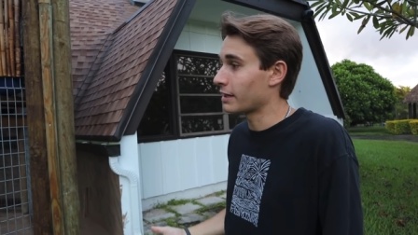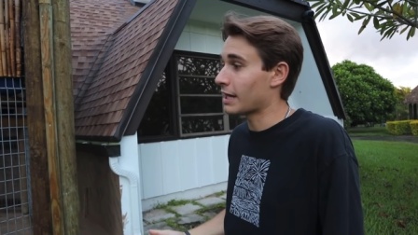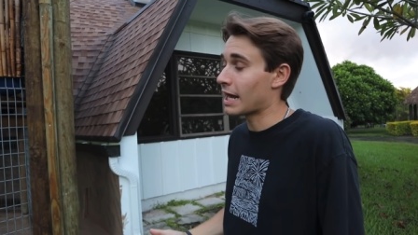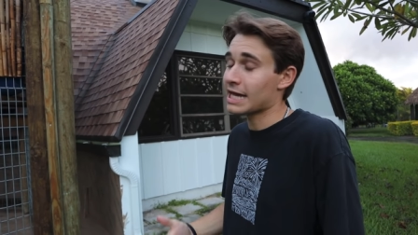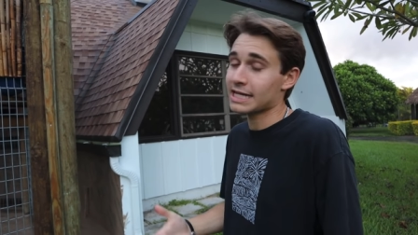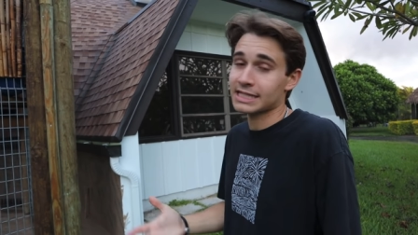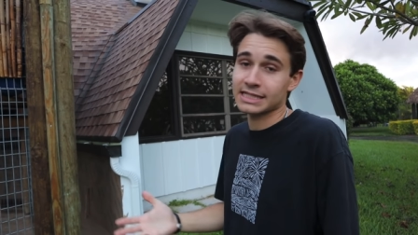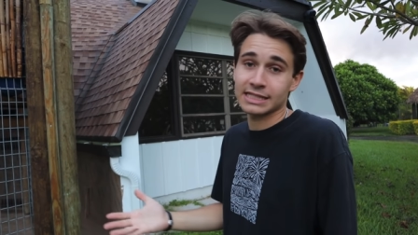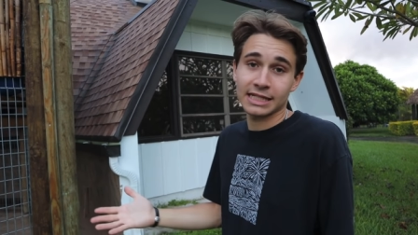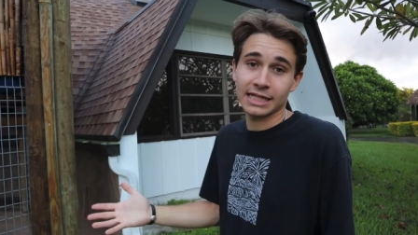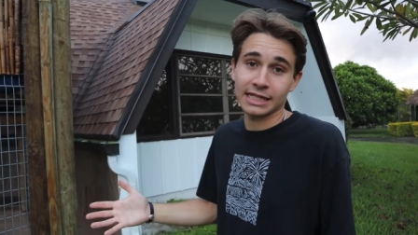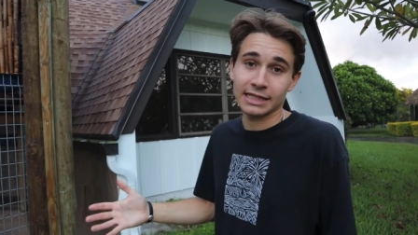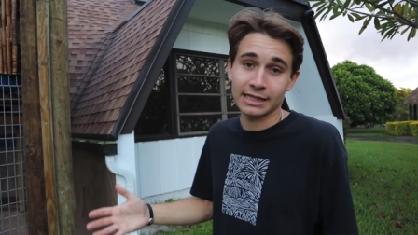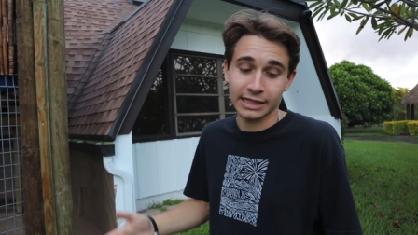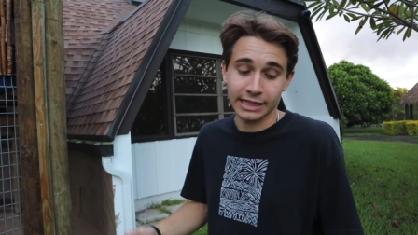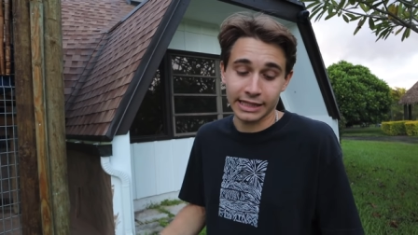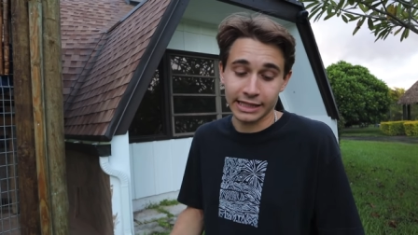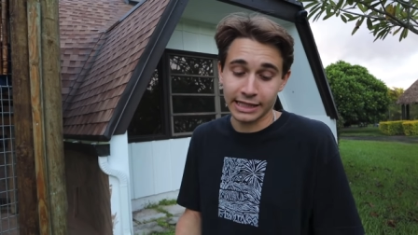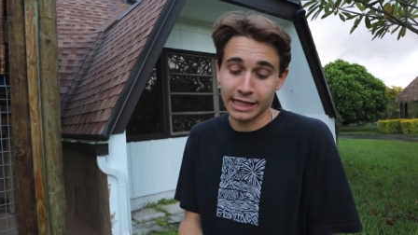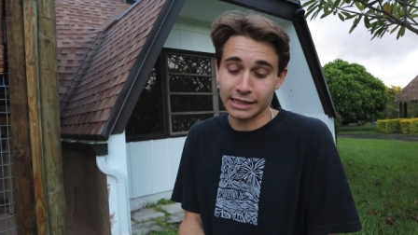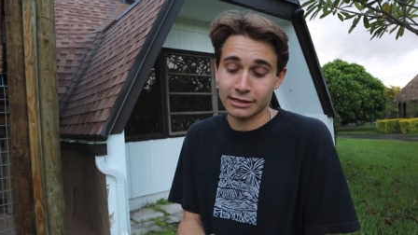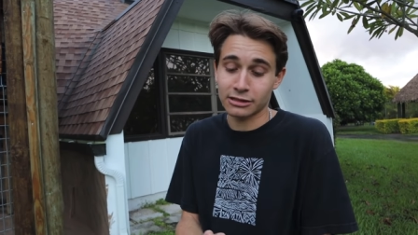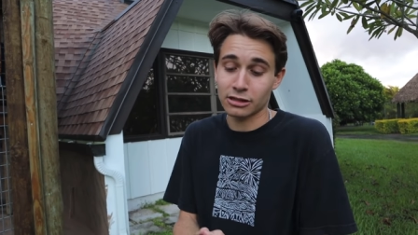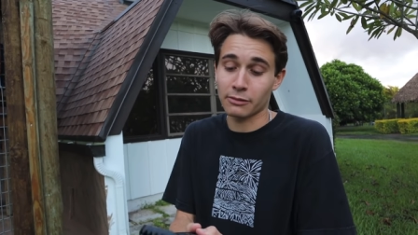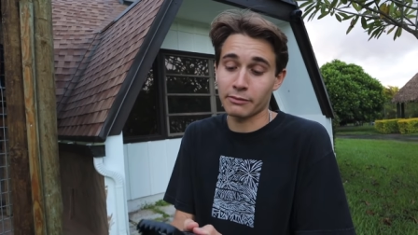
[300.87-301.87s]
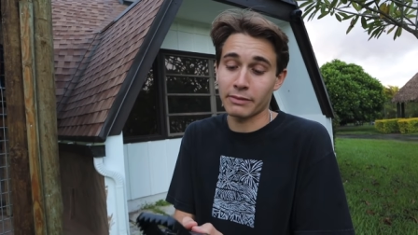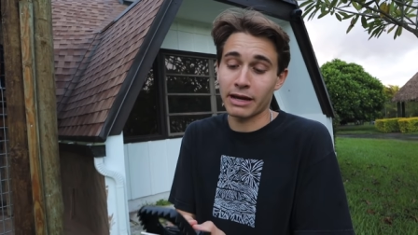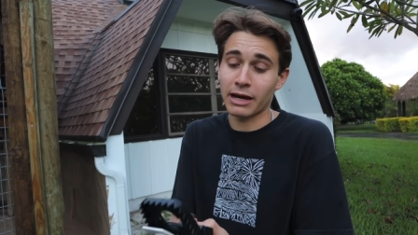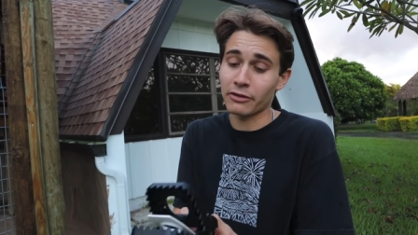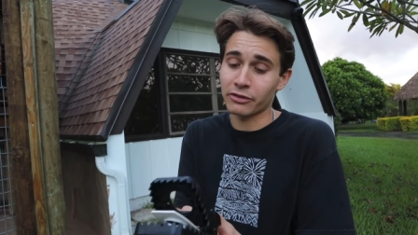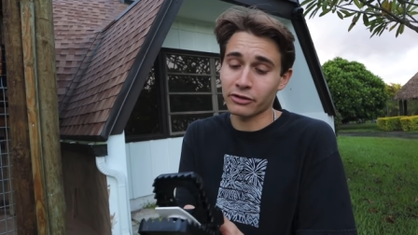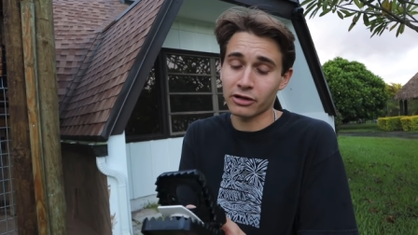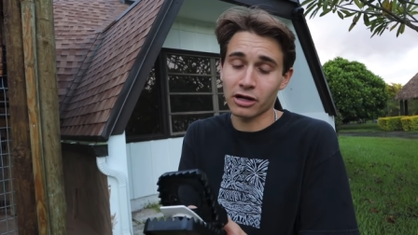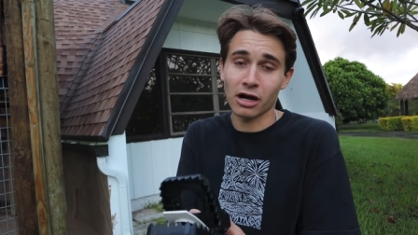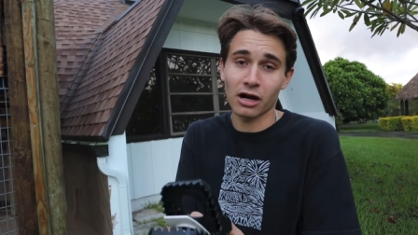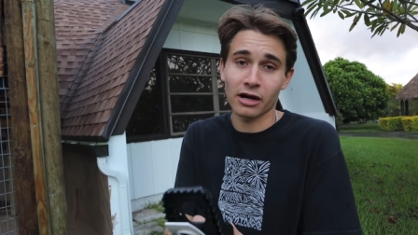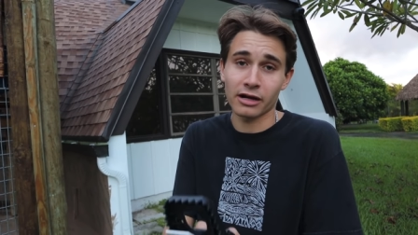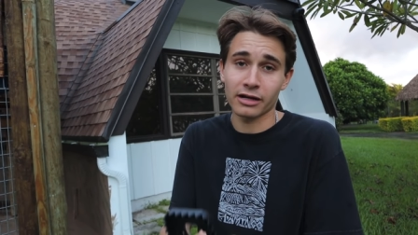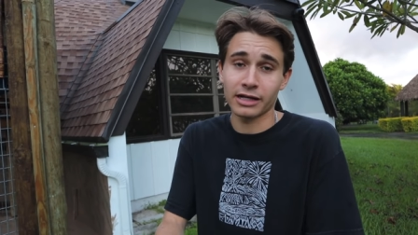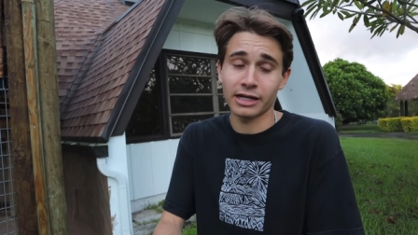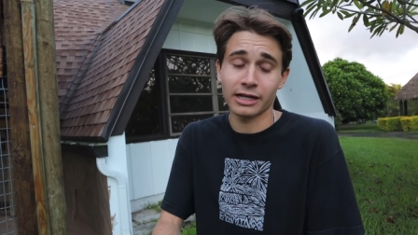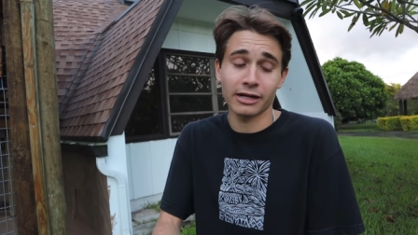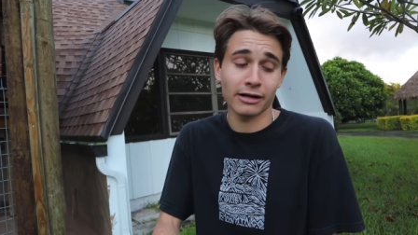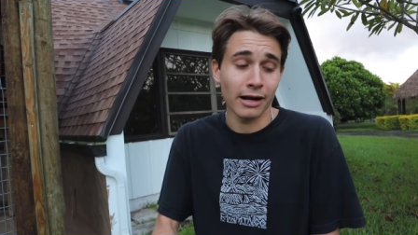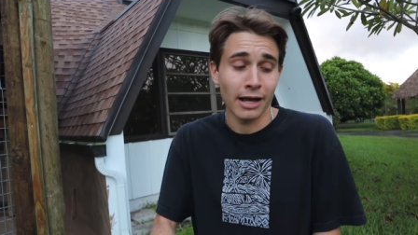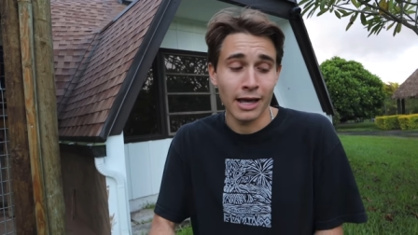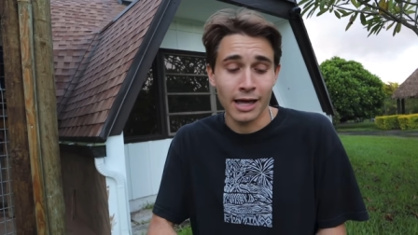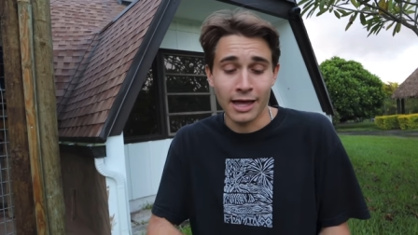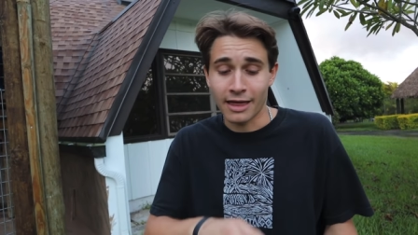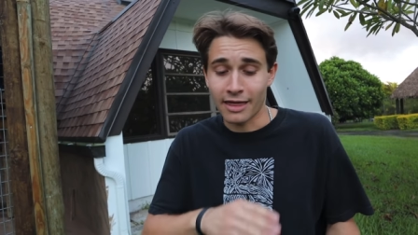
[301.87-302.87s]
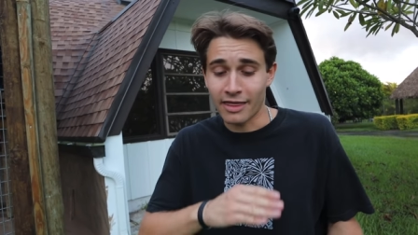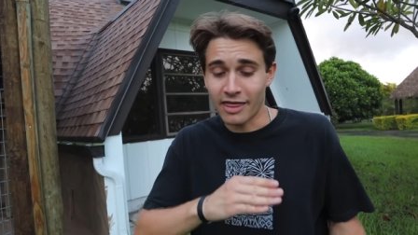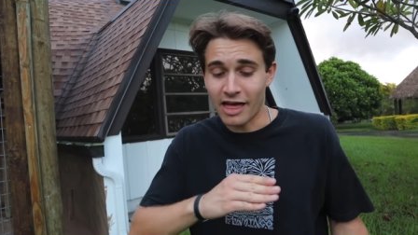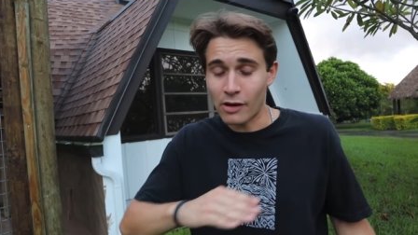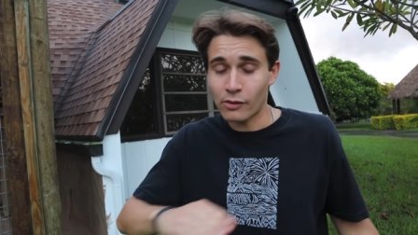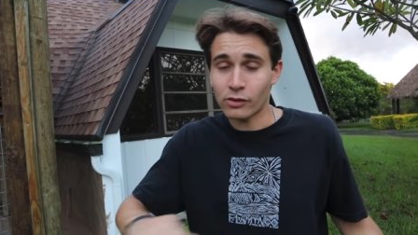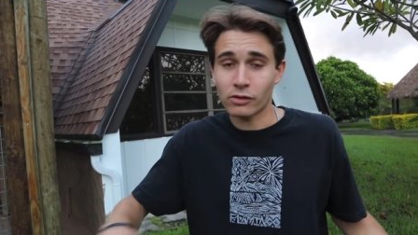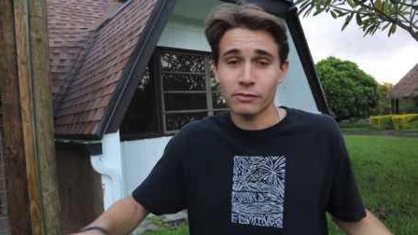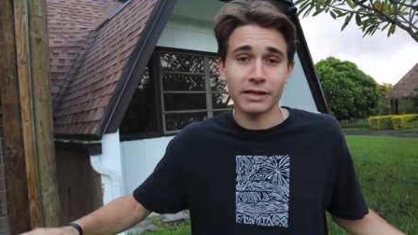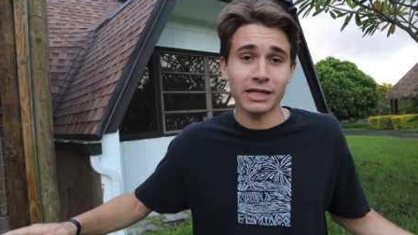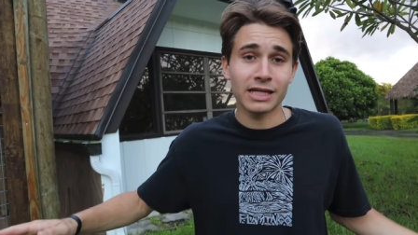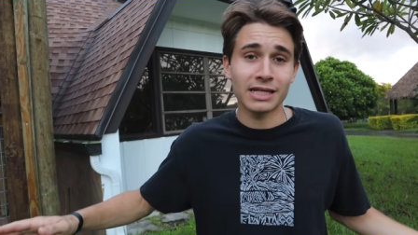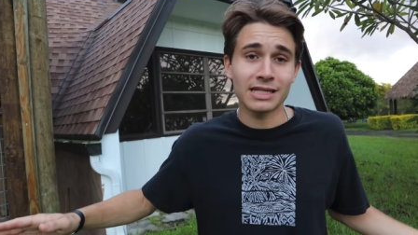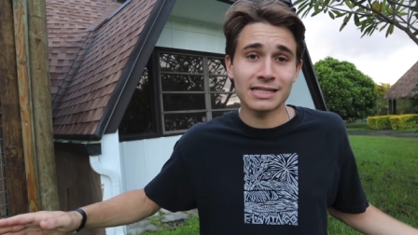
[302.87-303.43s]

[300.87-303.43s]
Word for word: and accidentally get their mouth caught in here. That would be a